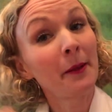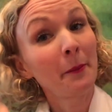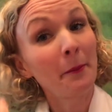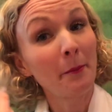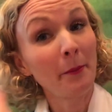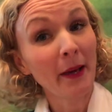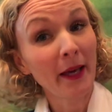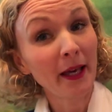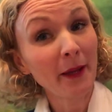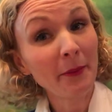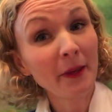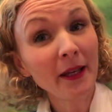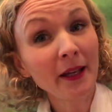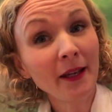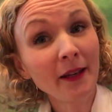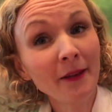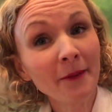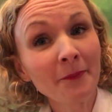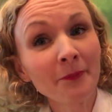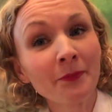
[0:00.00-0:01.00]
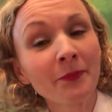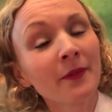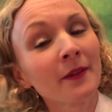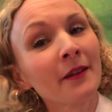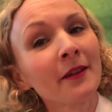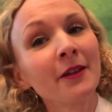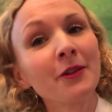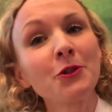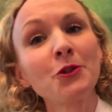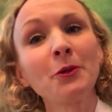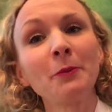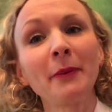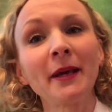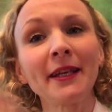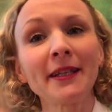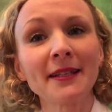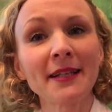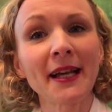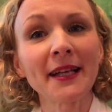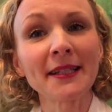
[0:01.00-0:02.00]
Maybe to
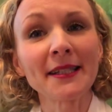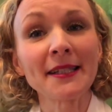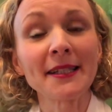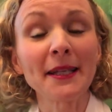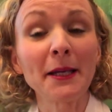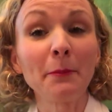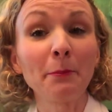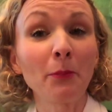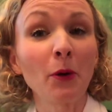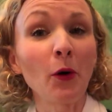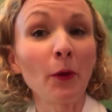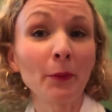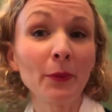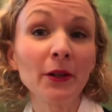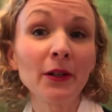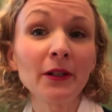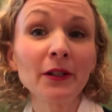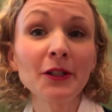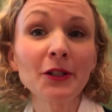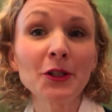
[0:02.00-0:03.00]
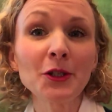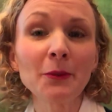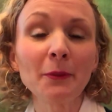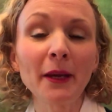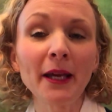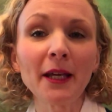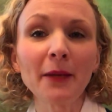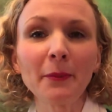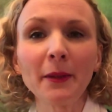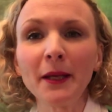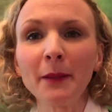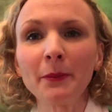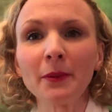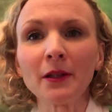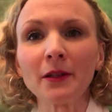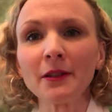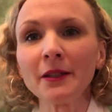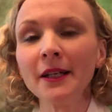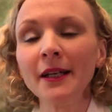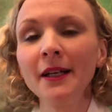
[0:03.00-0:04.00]
make taxes unpopular, to make
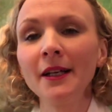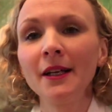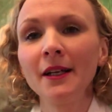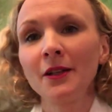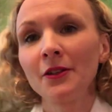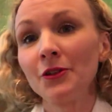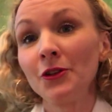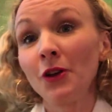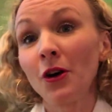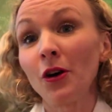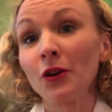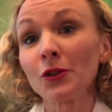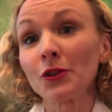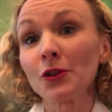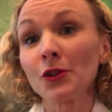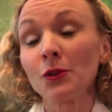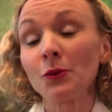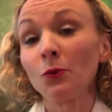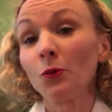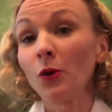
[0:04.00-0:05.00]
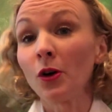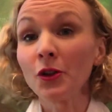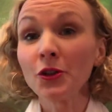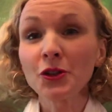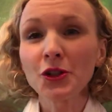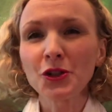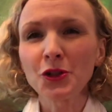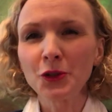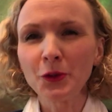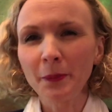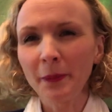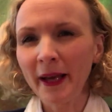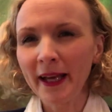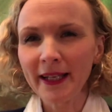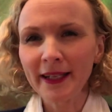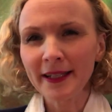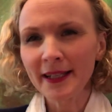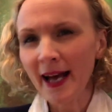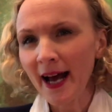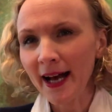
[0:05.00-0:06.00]
people not want to
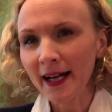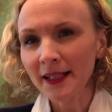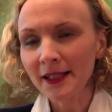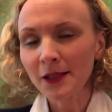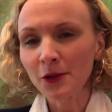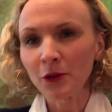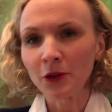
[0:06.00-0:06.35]
pay tax